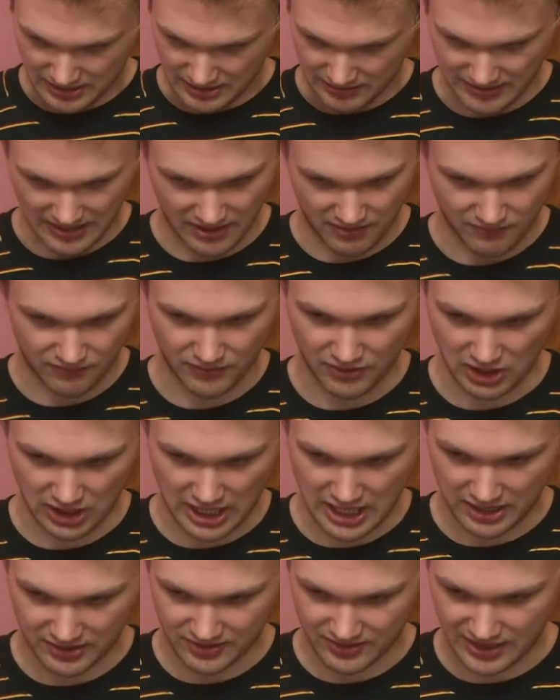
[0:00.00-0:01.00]
Then, for the
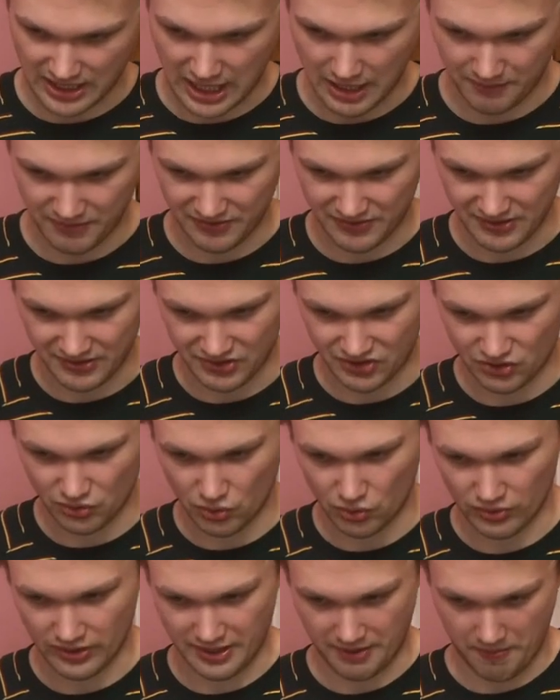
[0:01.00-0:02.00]
last time in this
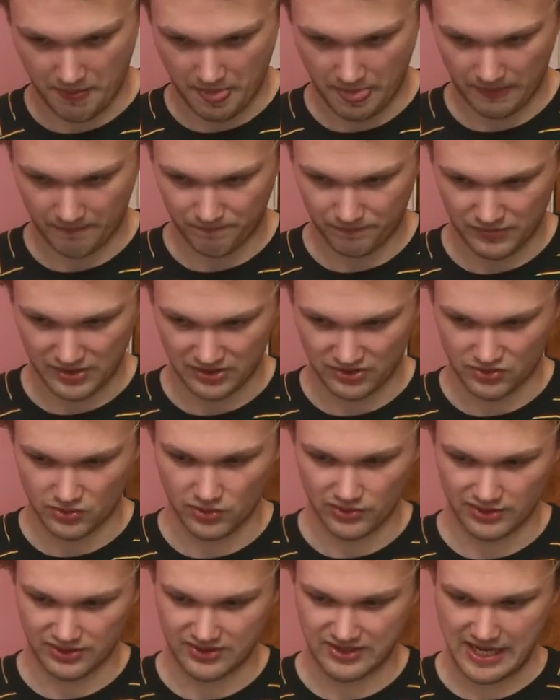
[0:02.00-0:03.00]
story, they
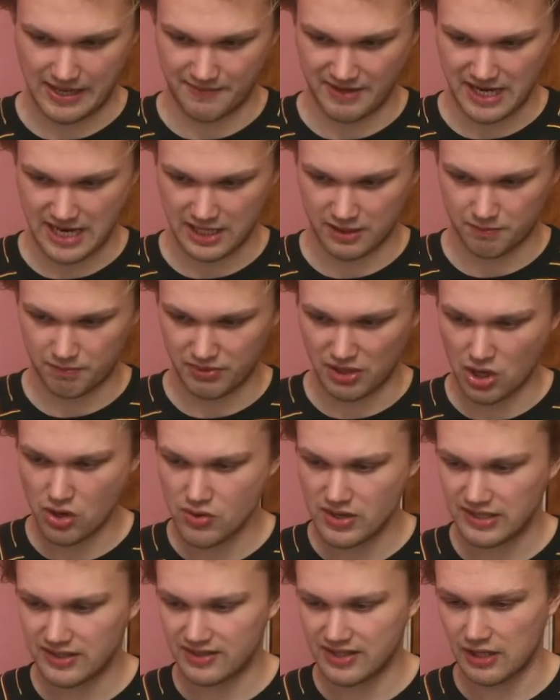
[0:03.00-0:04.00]
saw the Samoyed blow
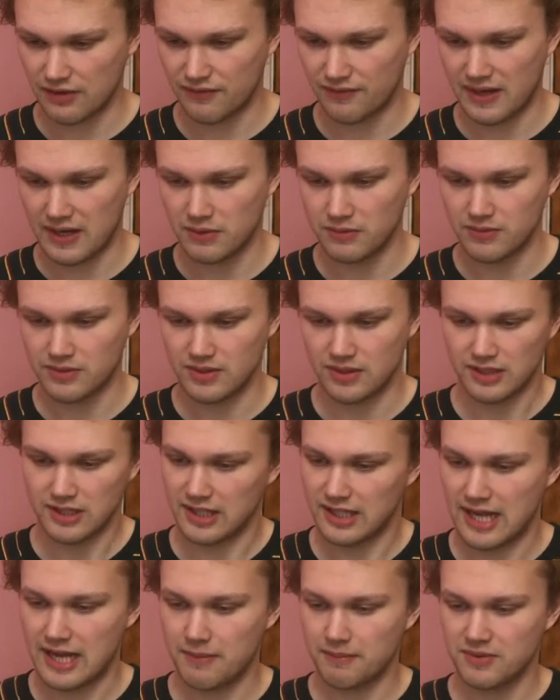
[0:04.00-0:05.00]
itself out and
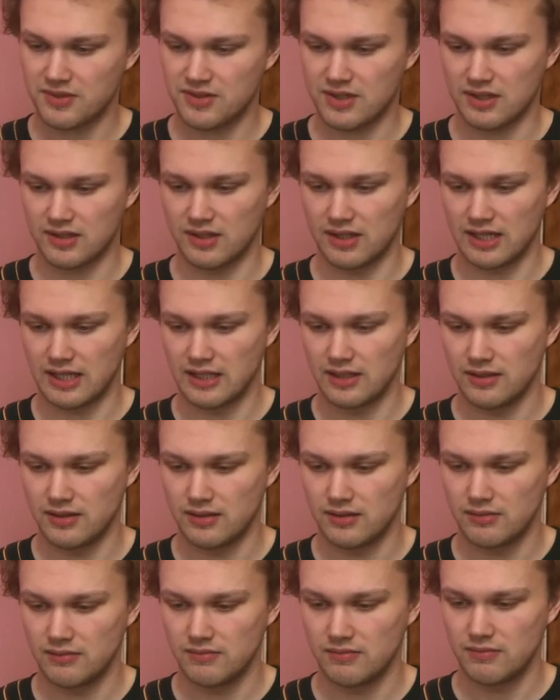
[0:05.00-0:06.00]
collapse suddenly.
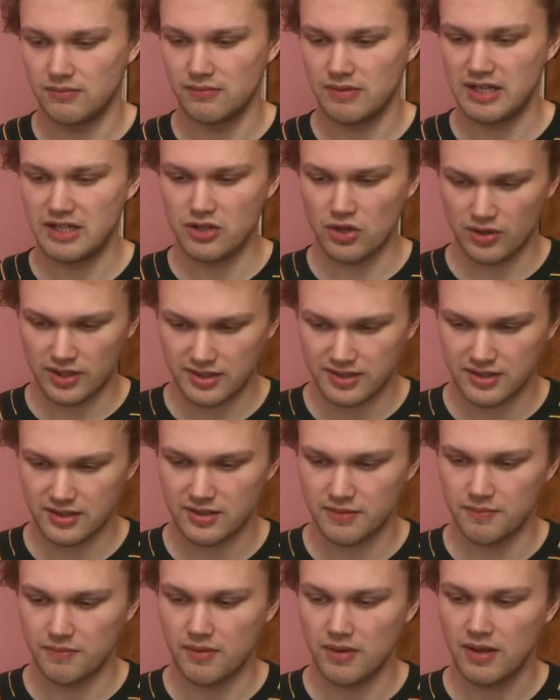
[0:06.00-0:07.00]
It nodded to
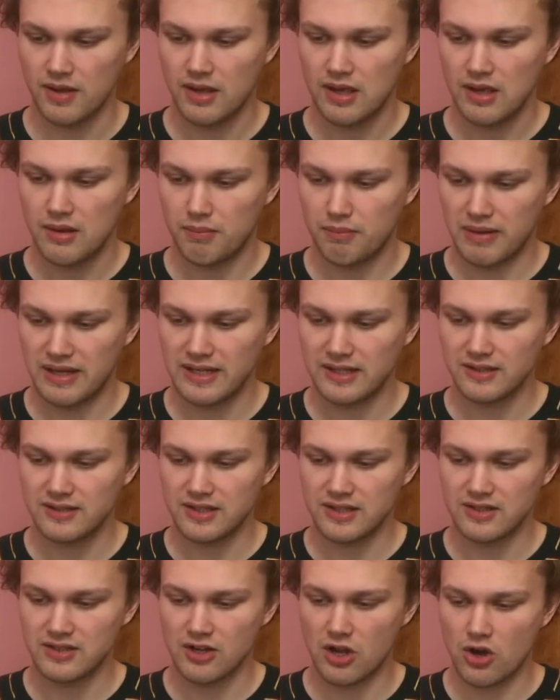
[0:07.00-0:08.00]
them, blinked
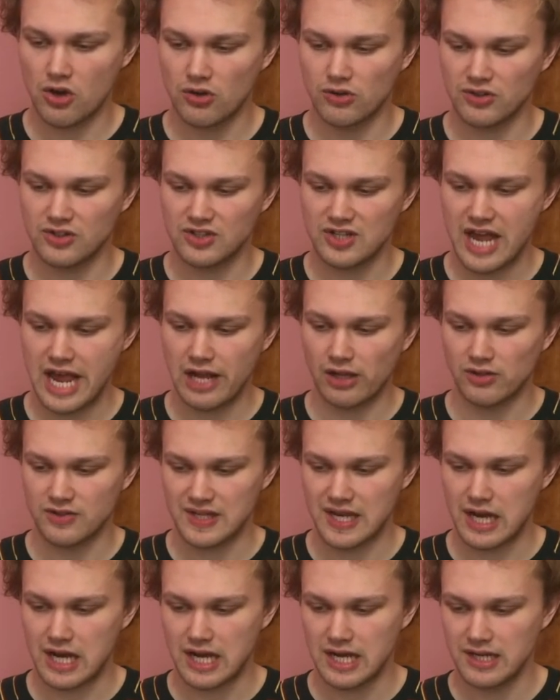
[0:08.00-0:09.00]
its long snail's
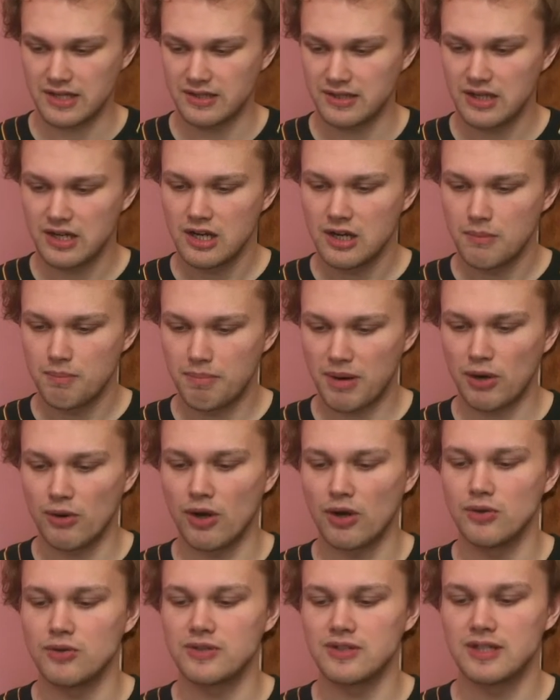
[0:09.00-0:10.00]
eyes,
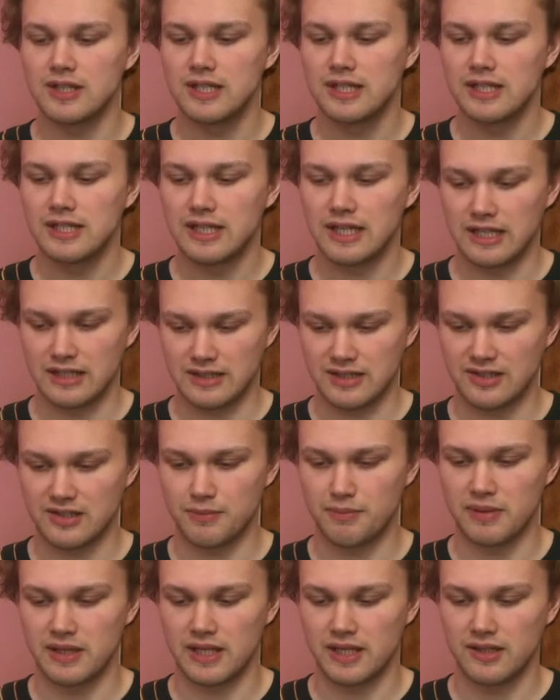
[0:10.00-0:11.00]
burrowed, and
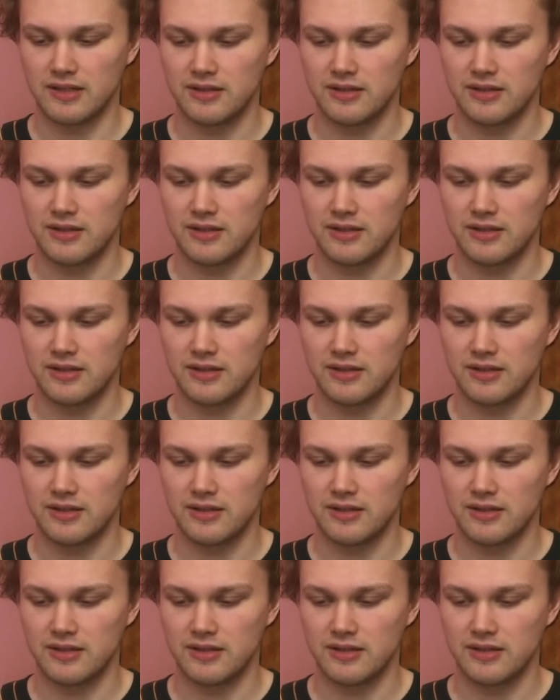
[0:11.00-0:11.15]
disappeared,